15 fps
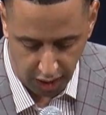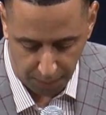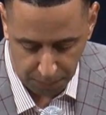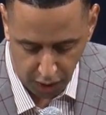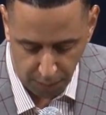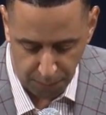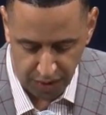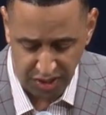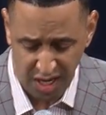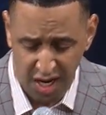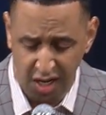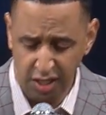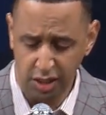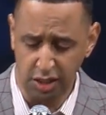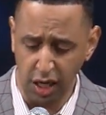our purpose
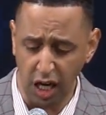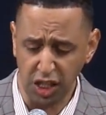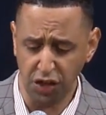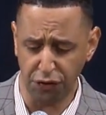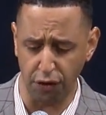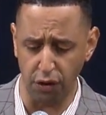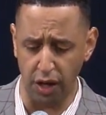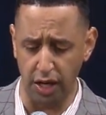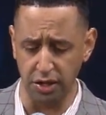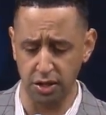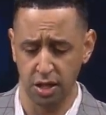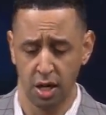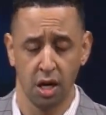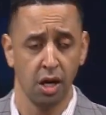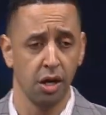does for us.
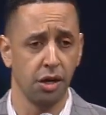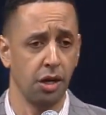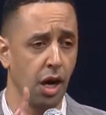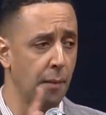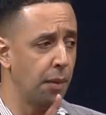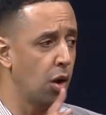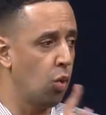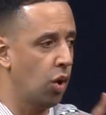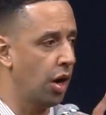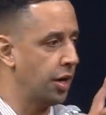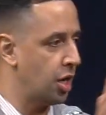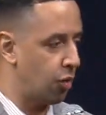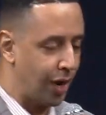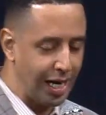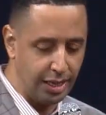Number one,
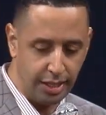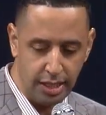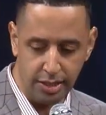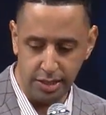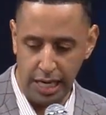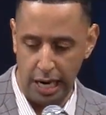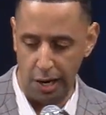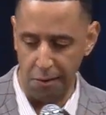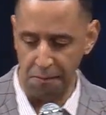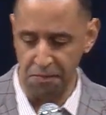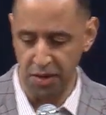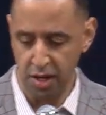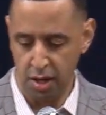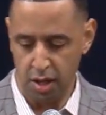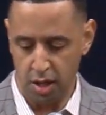and write these down
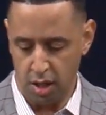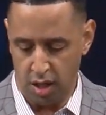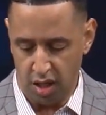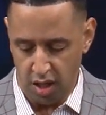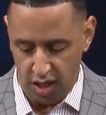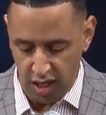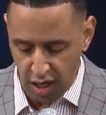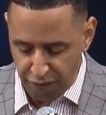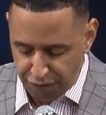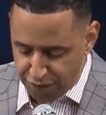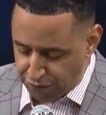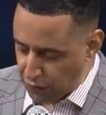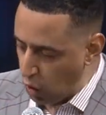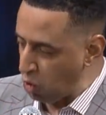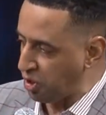it
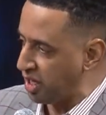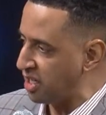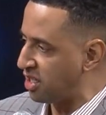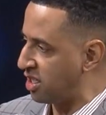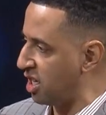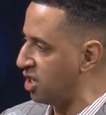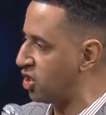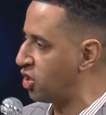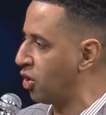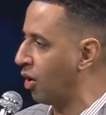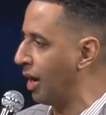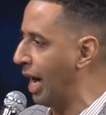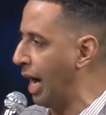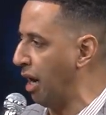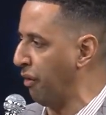focuses your
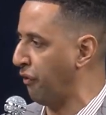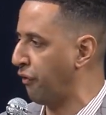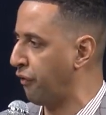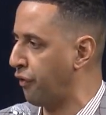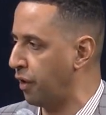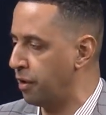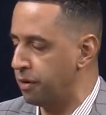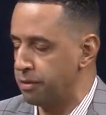life.